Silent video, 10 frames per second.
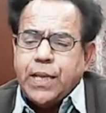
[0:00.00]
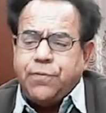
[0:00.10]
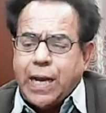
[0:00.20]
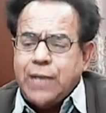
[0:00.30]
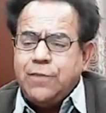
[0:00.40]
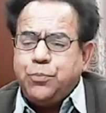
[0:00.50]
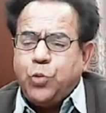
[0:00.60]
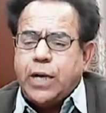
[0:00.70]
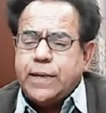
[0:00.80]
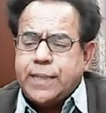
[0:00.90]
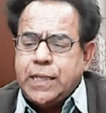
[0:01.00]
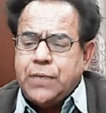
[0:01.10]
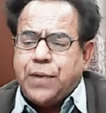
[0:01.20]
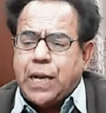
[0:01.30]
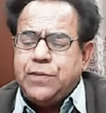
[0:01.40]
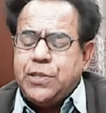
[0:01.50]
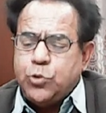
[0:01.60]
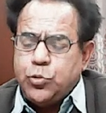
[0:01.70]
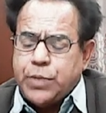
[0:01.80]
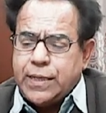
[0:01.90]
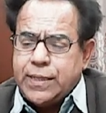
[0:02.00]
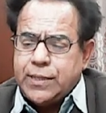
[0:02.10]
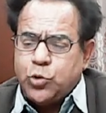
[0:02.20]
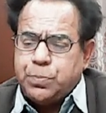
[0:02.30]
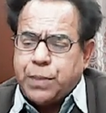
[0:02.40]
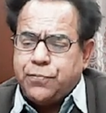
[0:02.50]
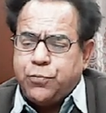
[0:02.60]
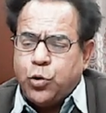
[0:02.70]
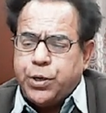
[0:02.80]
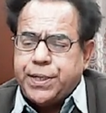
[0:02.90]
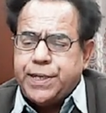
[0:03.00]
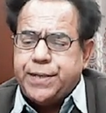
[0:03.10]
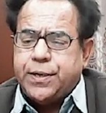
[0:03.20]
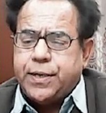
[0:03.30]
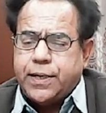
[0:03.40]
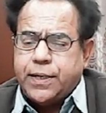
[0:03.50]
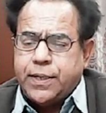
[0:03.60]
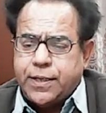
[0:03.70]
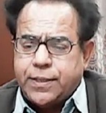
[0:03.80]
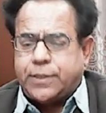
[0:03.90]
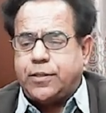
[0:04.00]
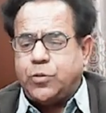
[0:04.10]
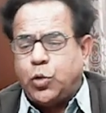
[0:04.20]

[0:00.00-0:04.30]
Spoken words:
5.35 into 10 raised to the power 14 hertz.